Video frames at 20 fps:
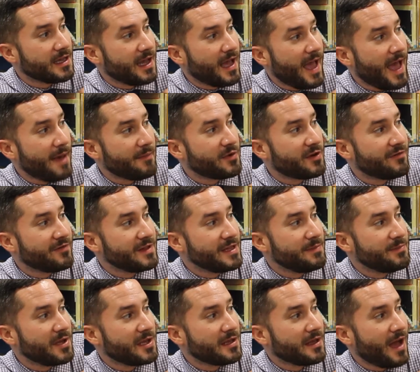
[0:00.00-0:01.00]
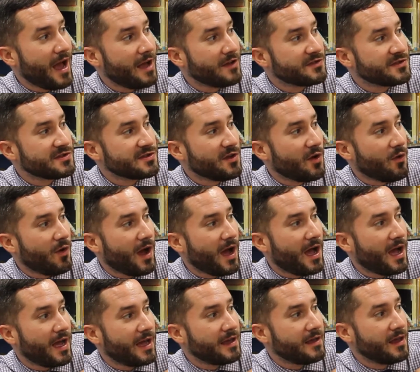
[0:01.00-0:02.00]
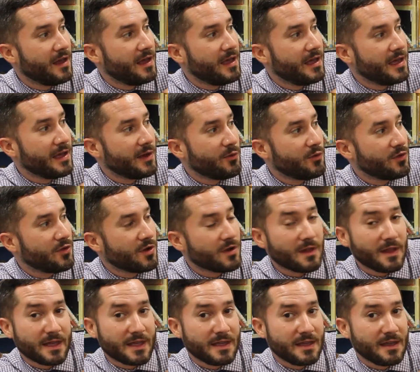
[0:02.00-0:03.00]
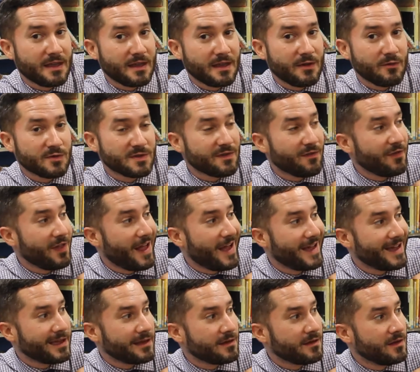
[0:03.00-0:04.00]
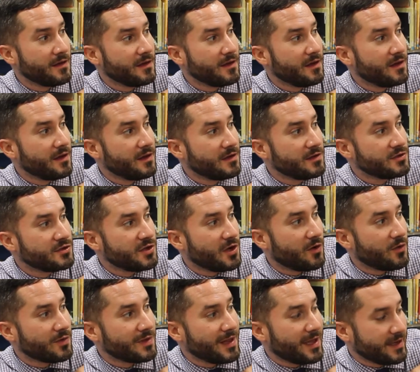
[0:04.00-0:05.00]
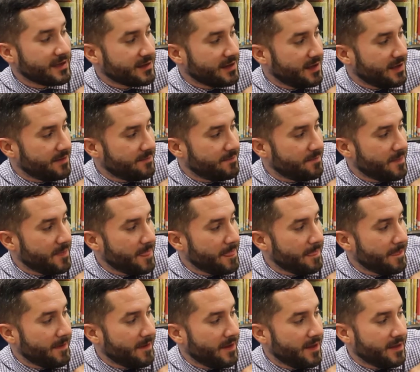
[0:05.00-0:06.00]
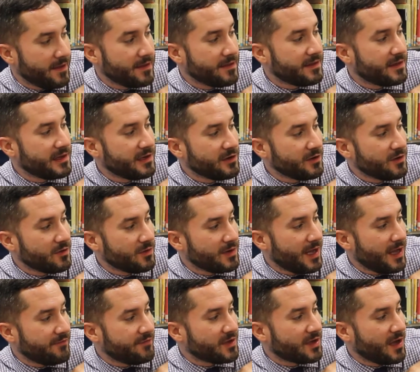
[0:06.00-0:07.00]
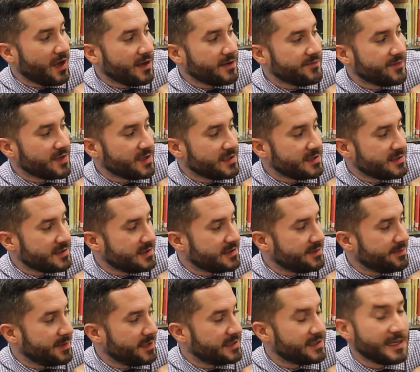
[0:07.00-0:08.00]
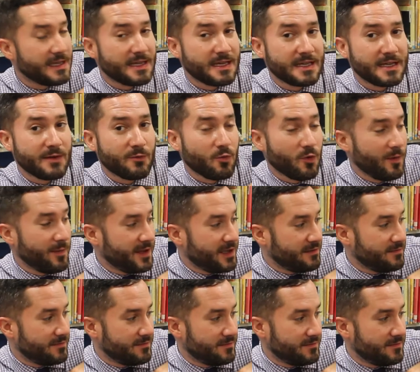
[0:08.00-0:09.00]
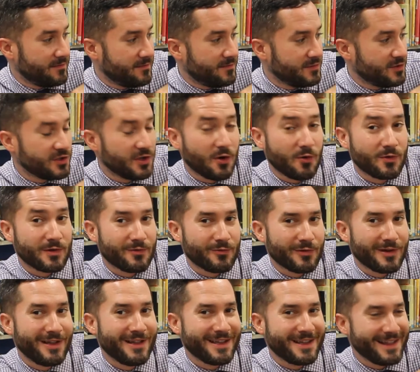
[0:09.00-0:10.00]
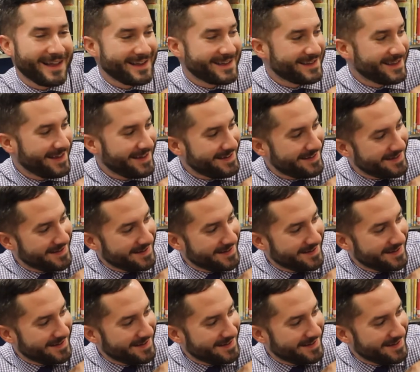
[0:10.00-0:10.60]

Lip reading: a habit of leaping so high it would look like he was flying. Joe would like that. The hero would have the confidence to speak to any woman. Joe would really like that.